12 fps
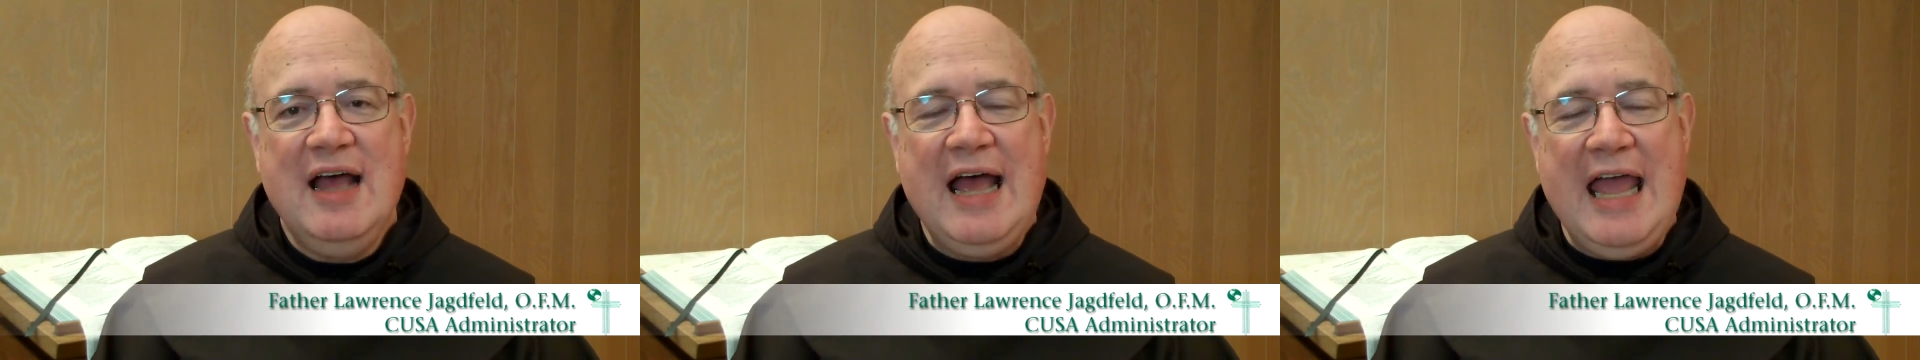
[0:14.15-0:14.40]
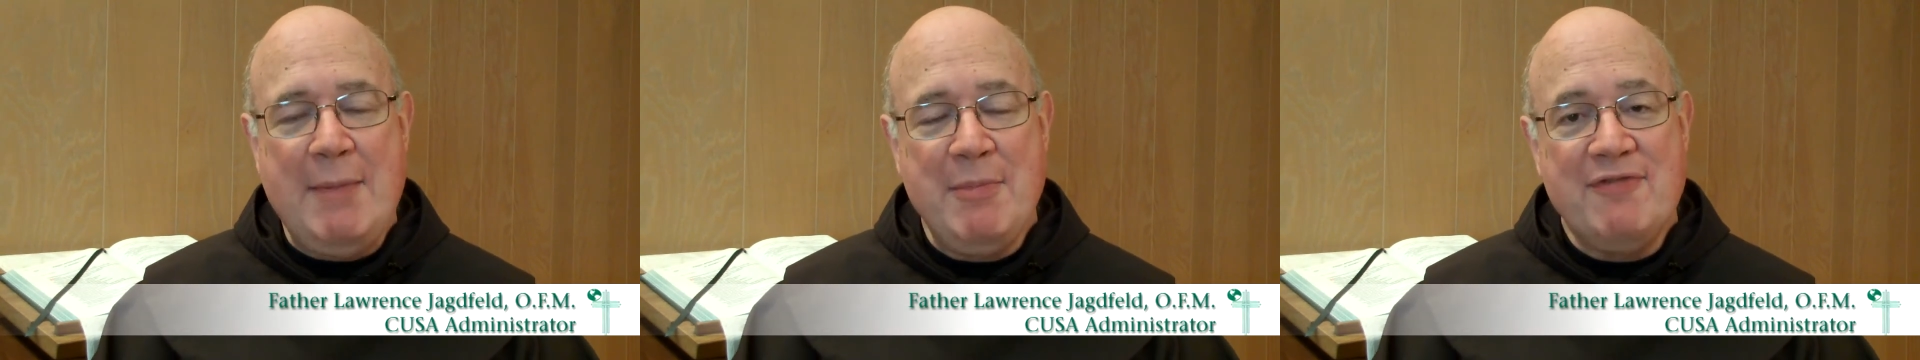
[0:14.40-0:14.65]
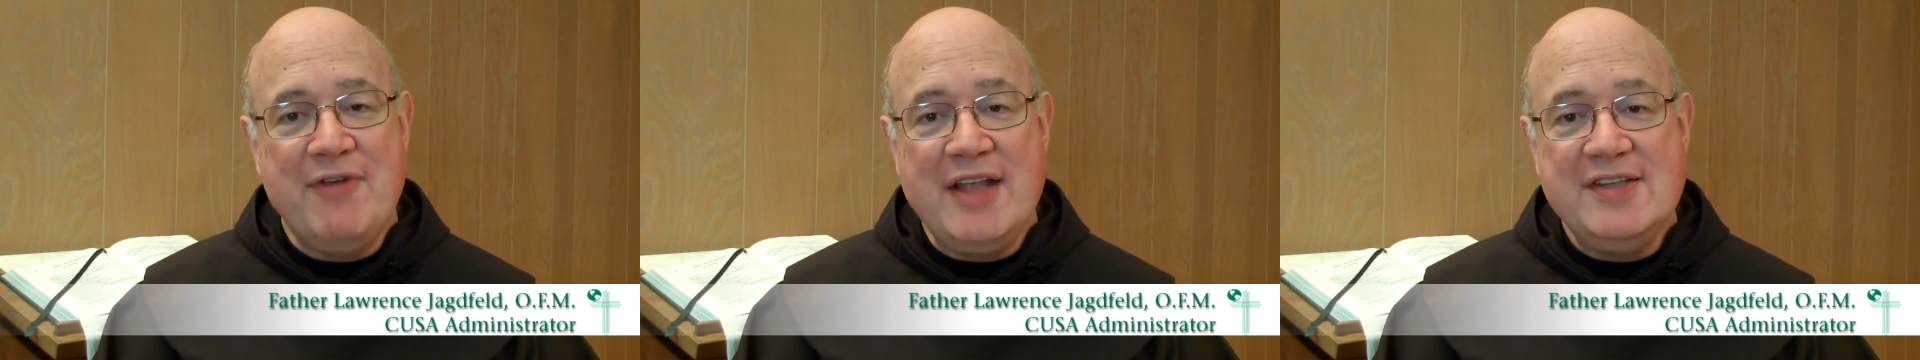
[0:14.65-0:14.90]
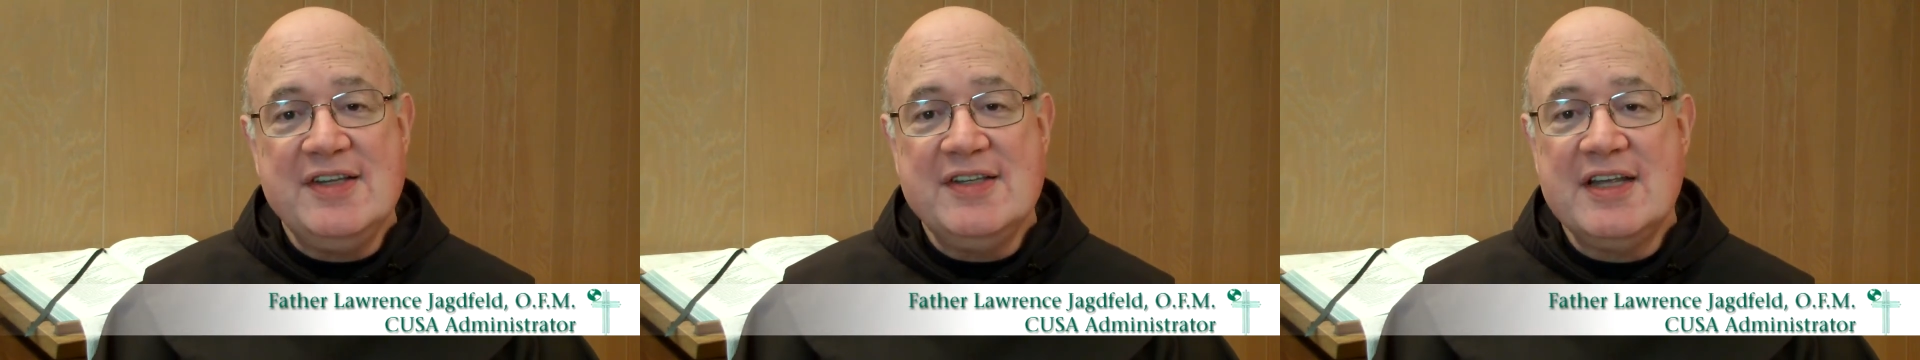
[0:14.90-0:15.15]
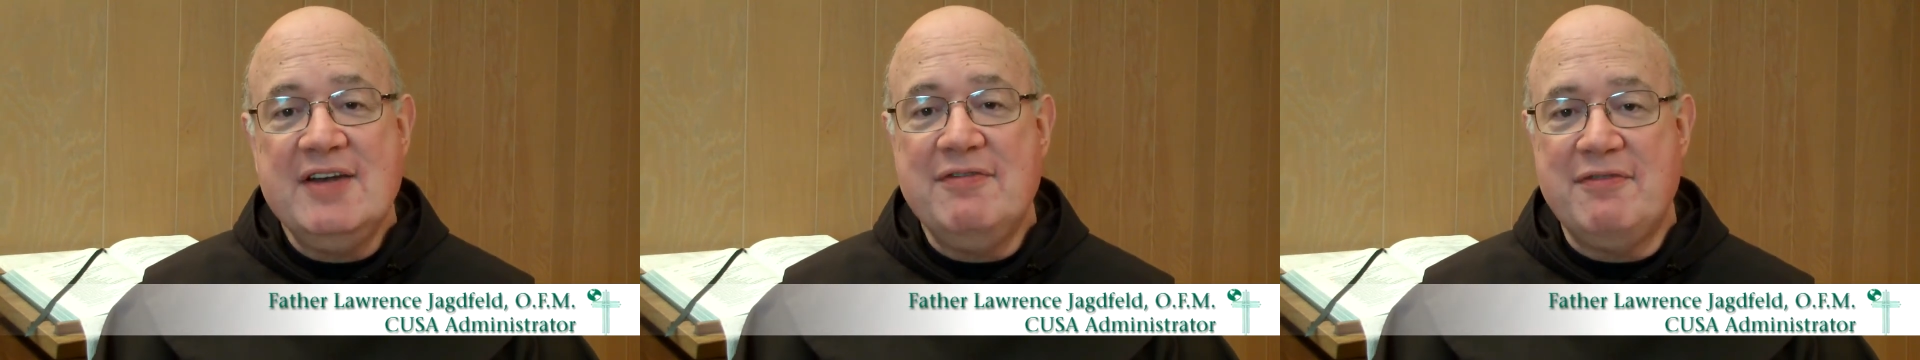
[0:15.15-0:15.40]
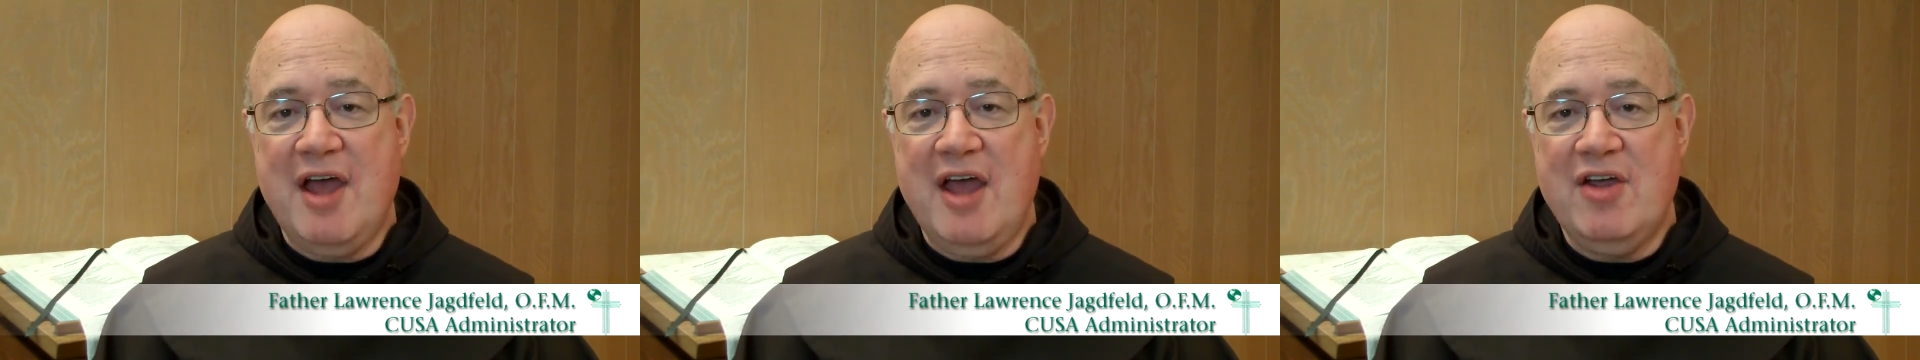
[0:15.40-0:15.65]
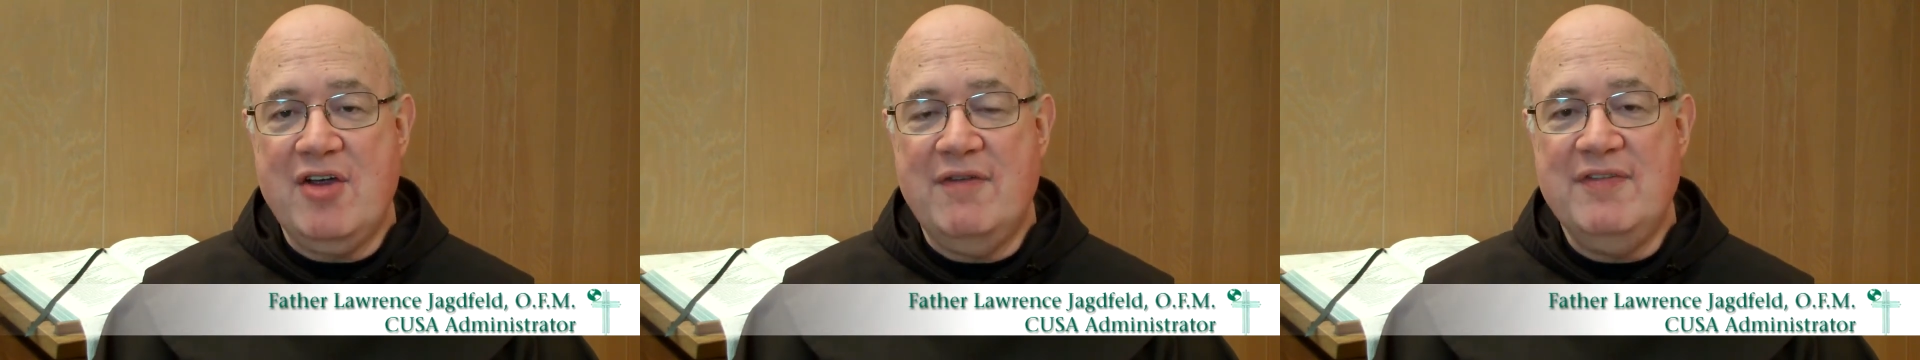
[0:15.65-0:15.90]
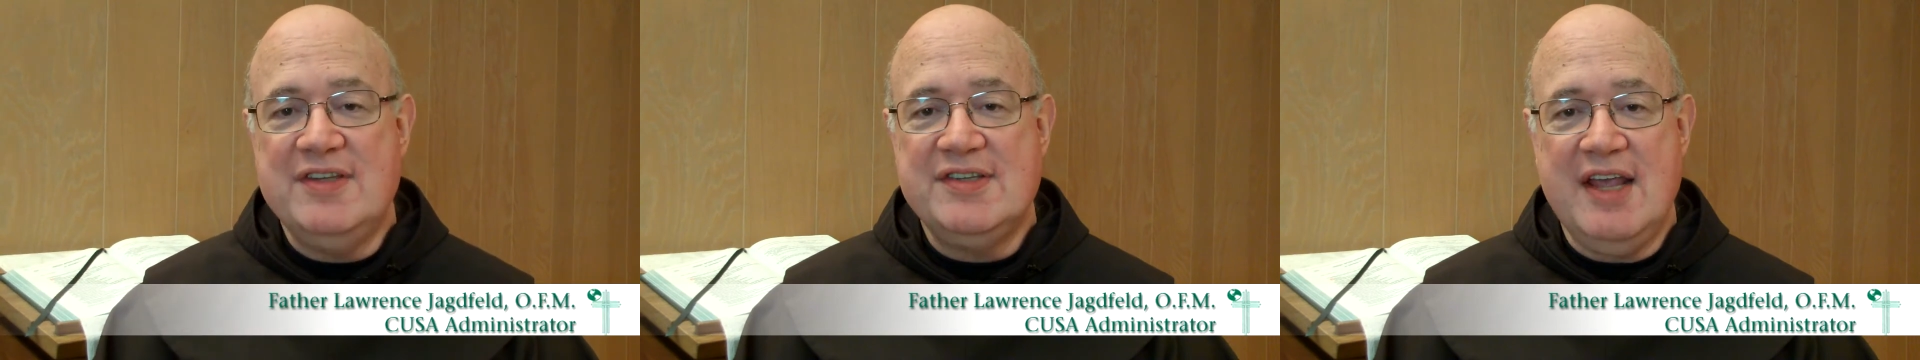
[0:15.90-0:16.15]
I am a Franciscan friar
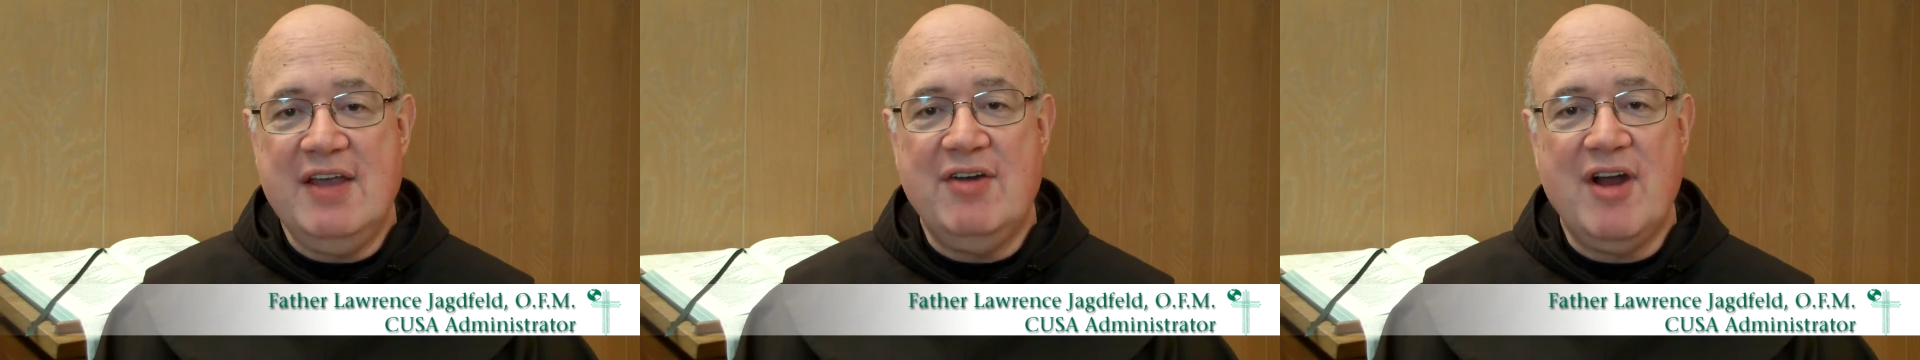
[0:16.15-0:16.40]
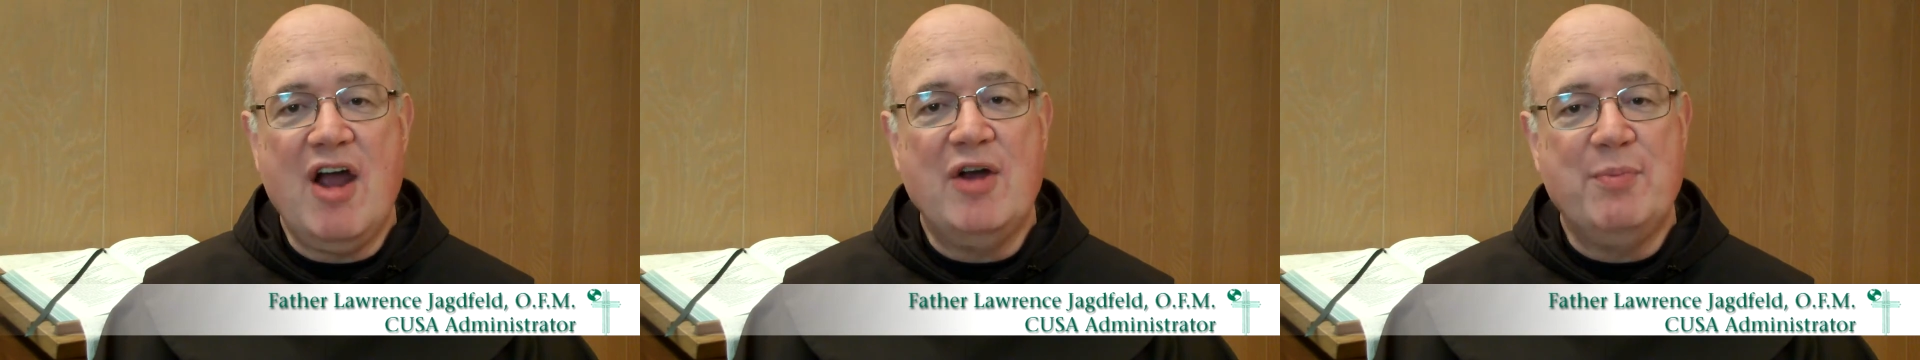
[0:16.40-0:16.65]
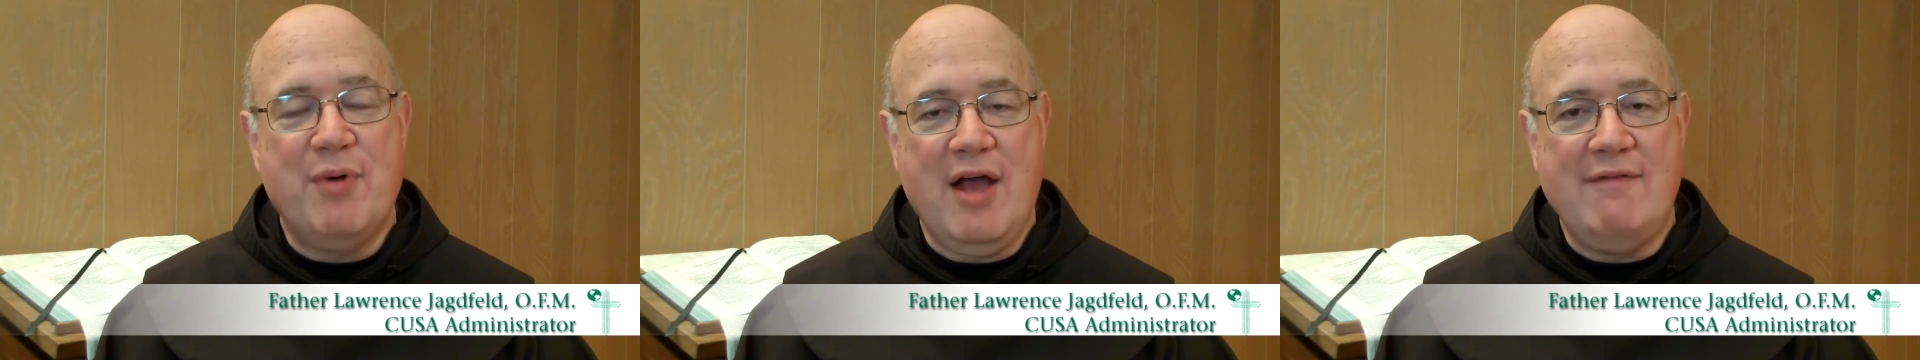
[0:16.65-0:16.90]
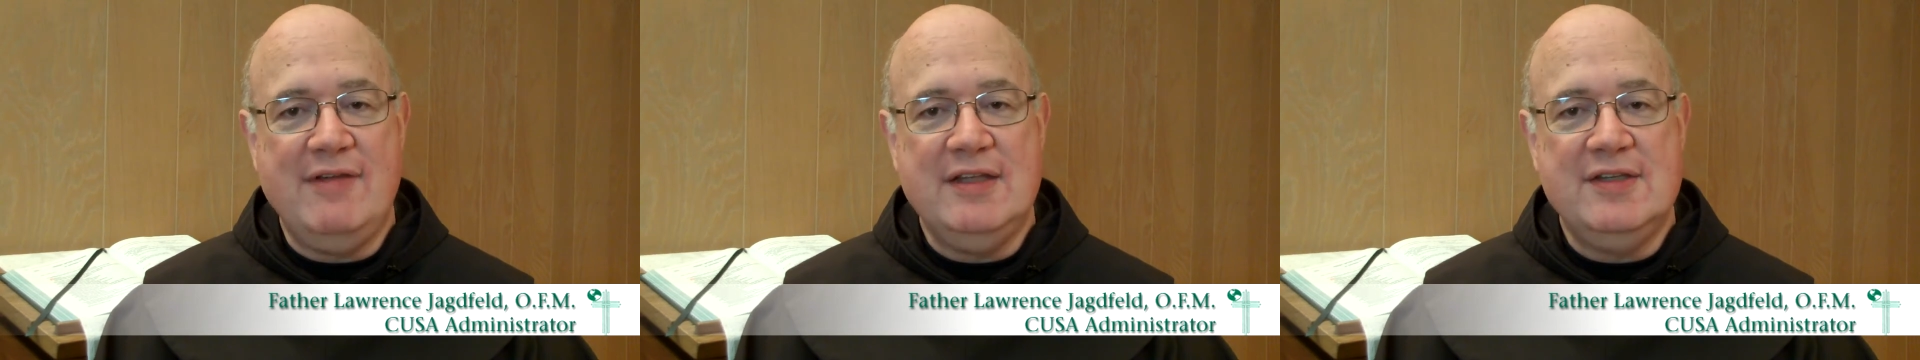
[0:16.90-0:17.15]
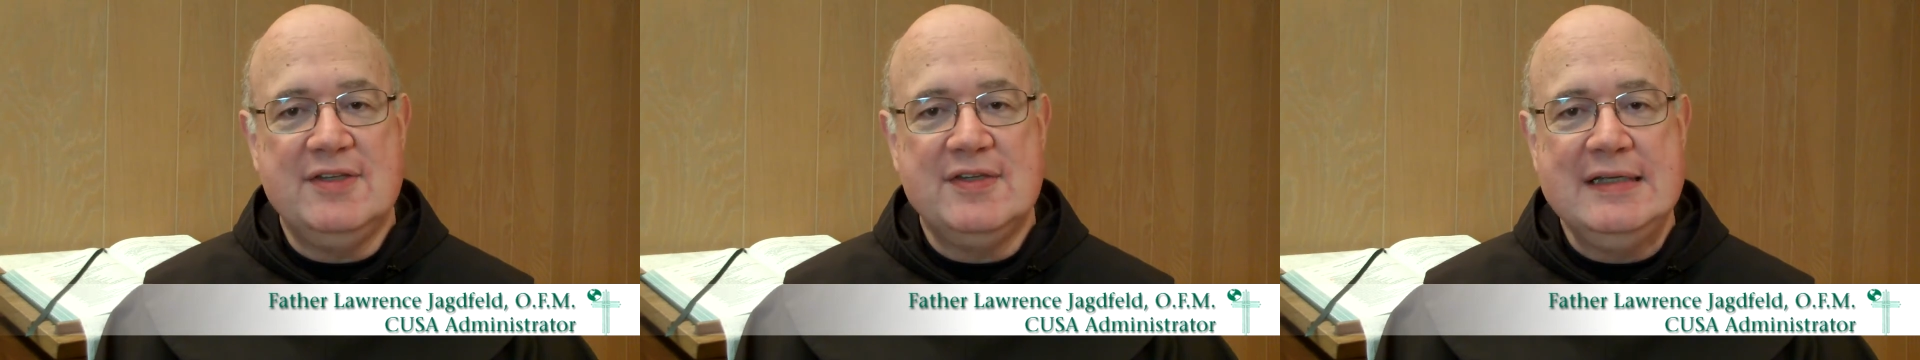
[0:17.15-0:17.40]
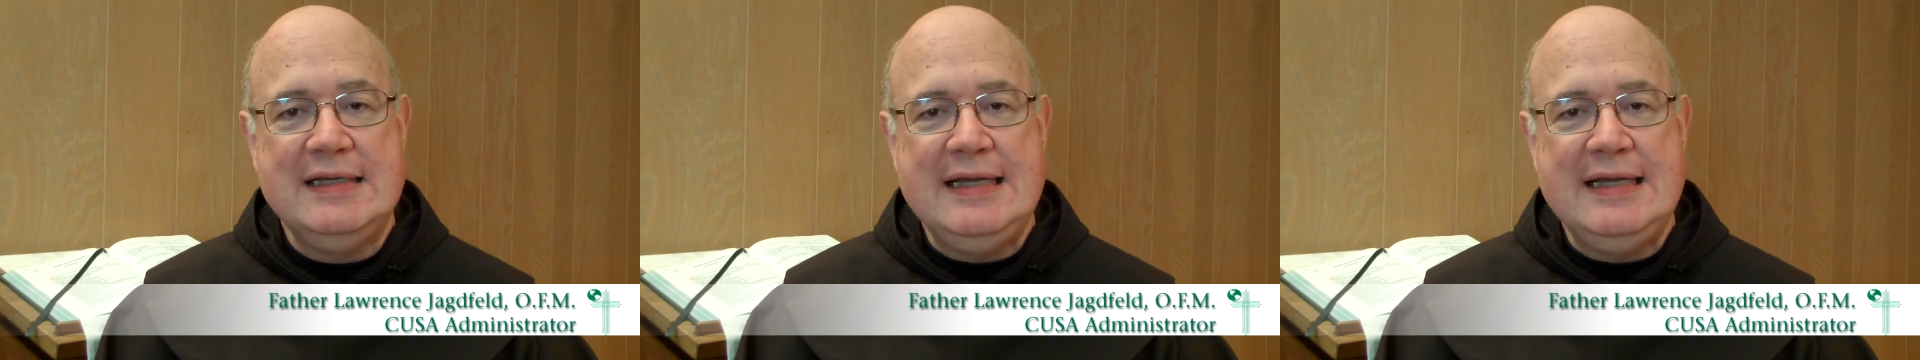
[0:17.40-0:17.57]
of the Sacred Heart Province,